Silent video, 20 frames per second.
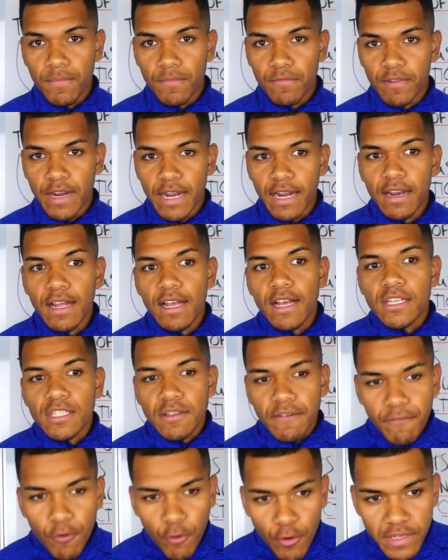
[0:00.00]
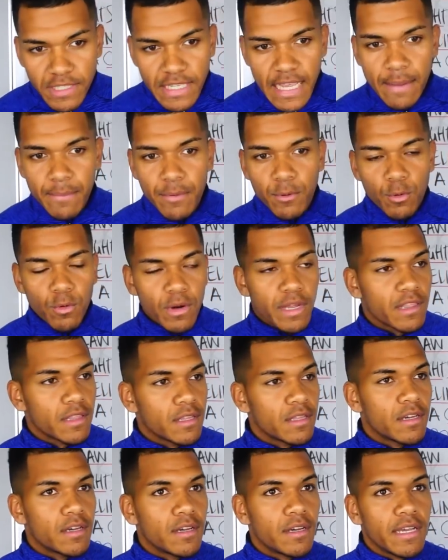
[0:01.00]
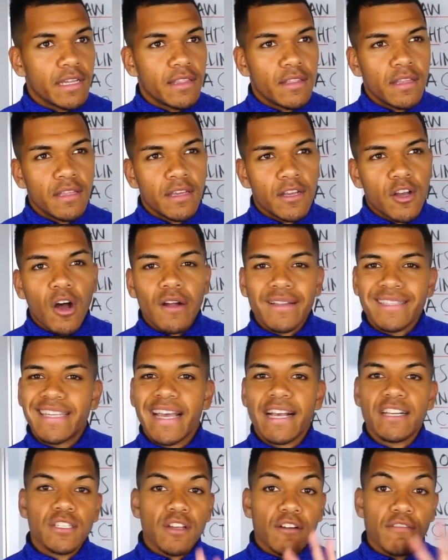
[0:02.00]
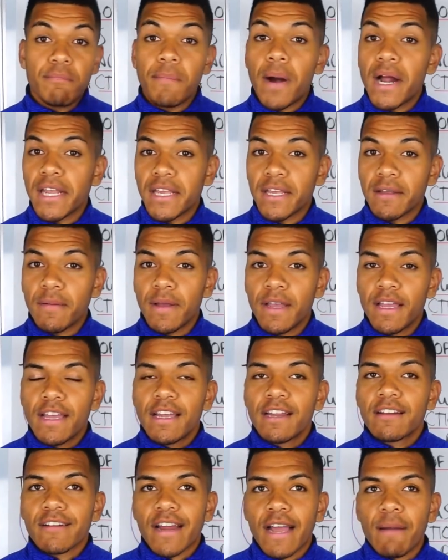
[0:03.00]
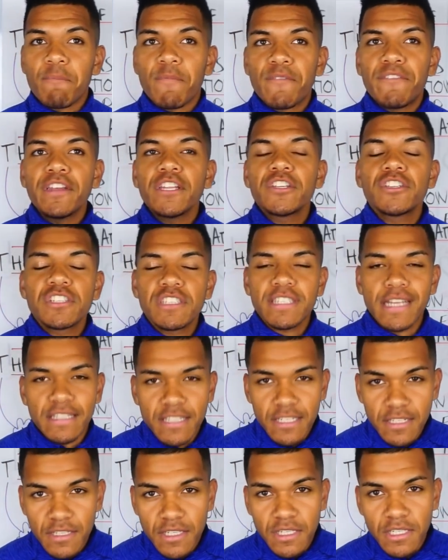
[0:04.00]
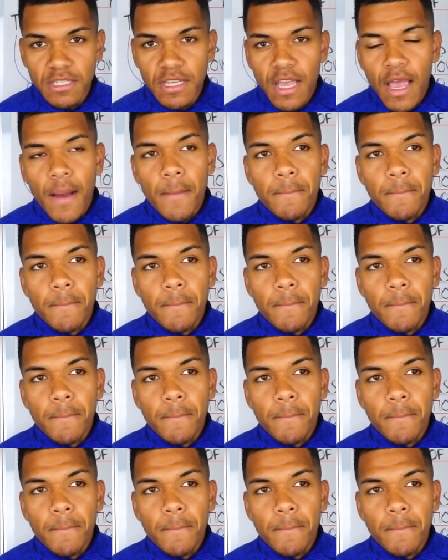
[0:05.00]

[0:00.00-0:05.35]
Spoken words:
right? So for example, in the context of money, right? Finish your sentence.